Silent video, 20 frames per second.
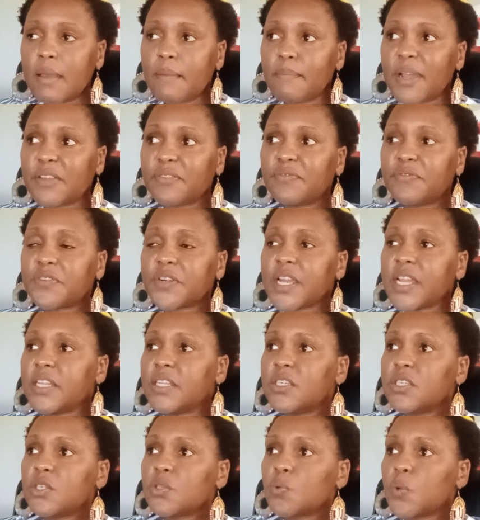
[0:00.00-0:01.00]
My
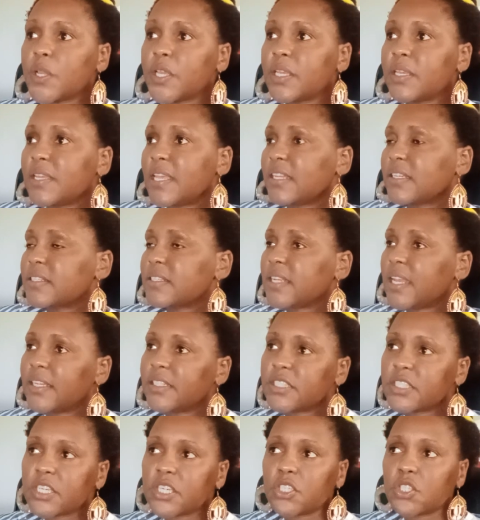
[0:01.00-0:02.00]
friends were
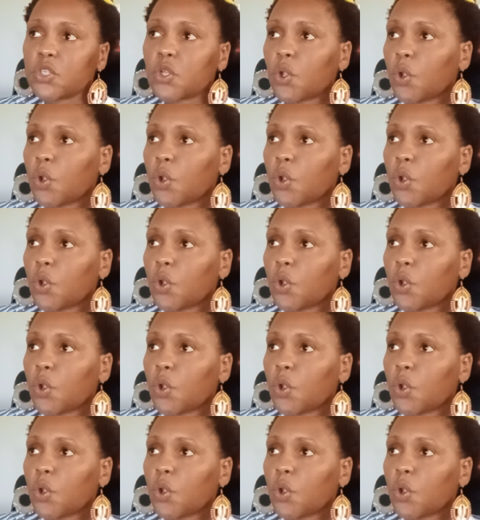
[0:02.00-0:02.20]
excited